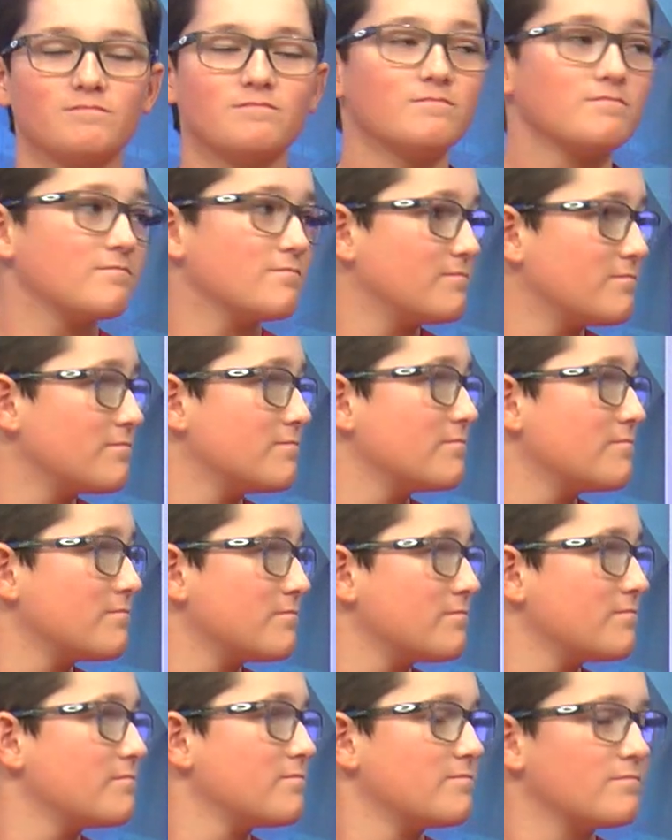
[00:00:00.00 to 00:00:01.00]

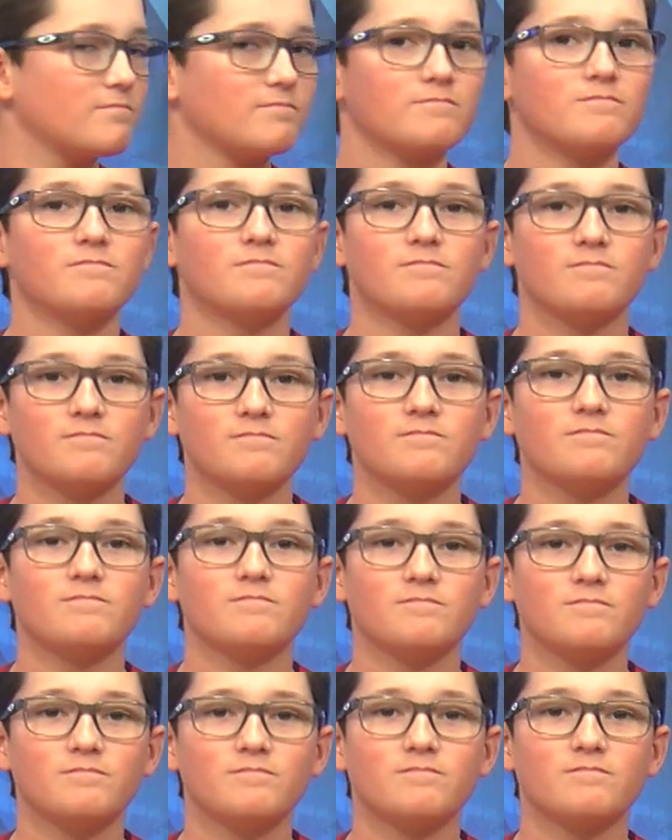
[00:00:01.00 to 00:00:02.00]

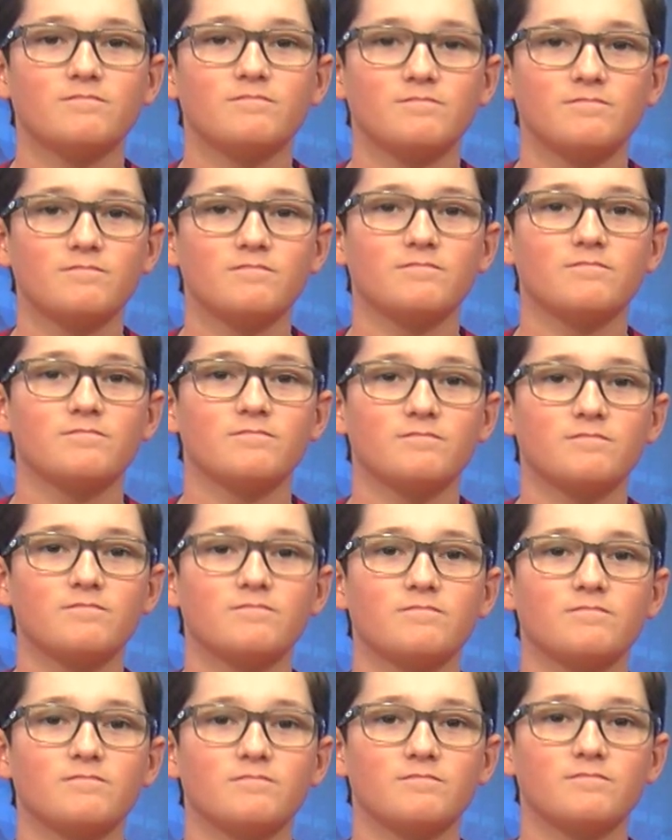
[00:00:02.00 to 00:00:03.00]

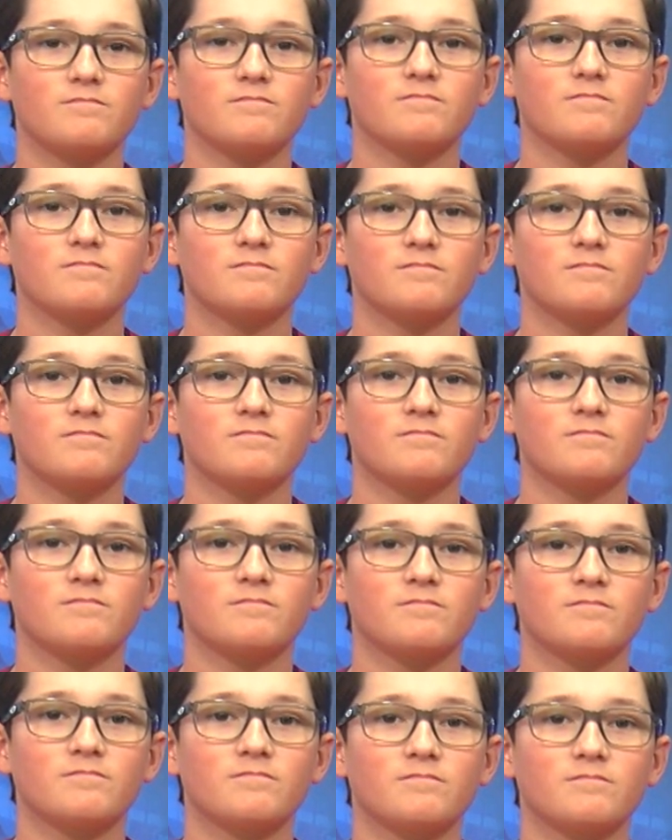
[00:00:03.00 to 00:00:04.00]

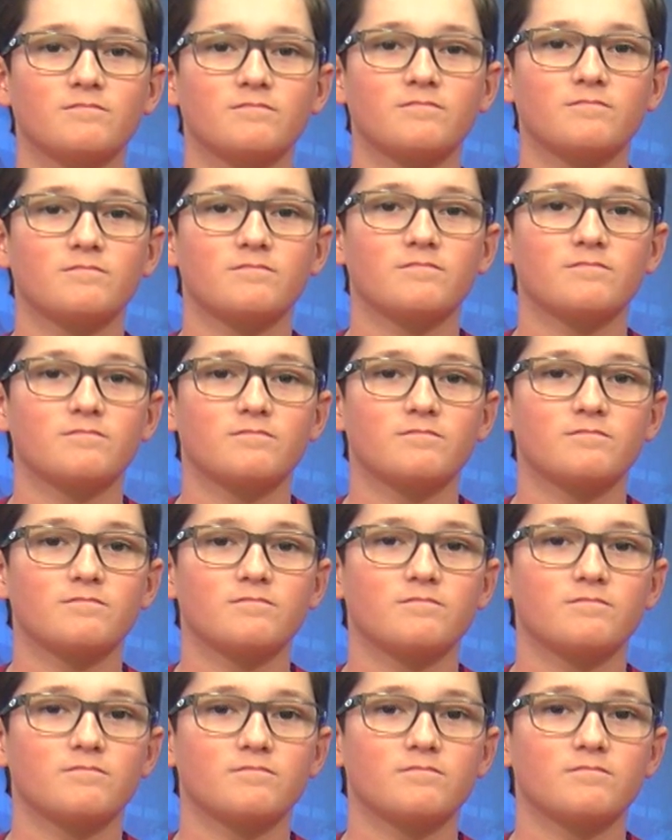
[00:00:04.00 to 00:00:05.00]

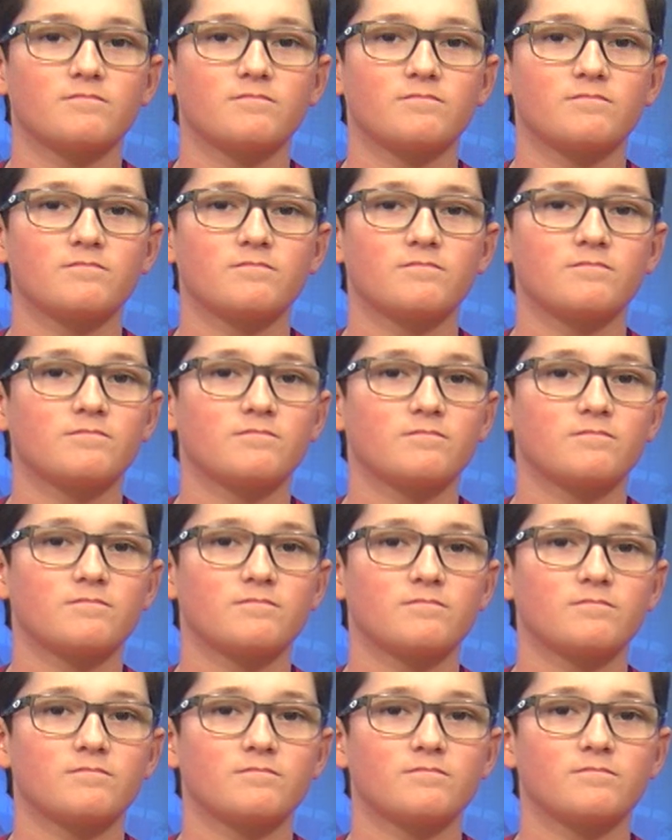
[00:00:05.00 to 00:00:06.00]

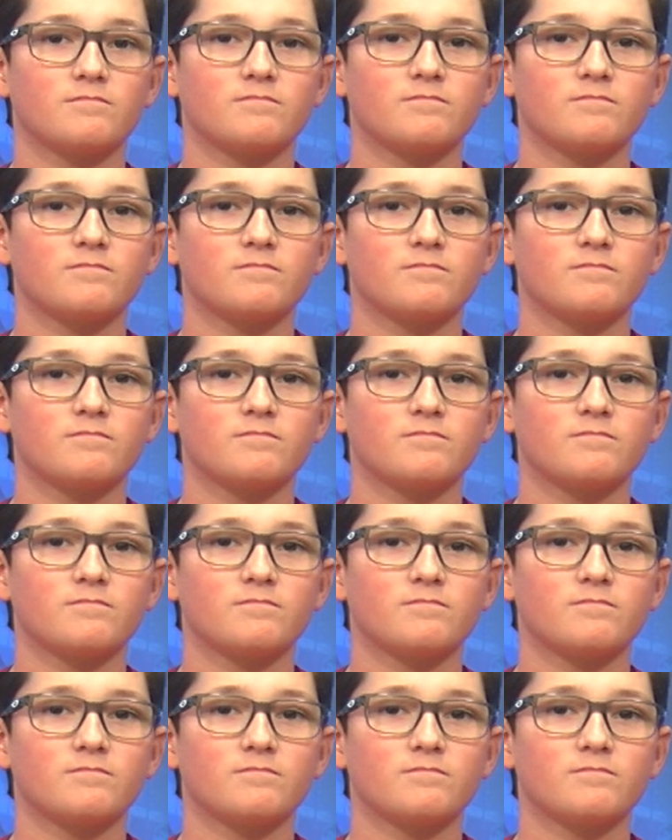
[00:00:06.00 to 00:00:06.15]
No words are spoken by the person on screen.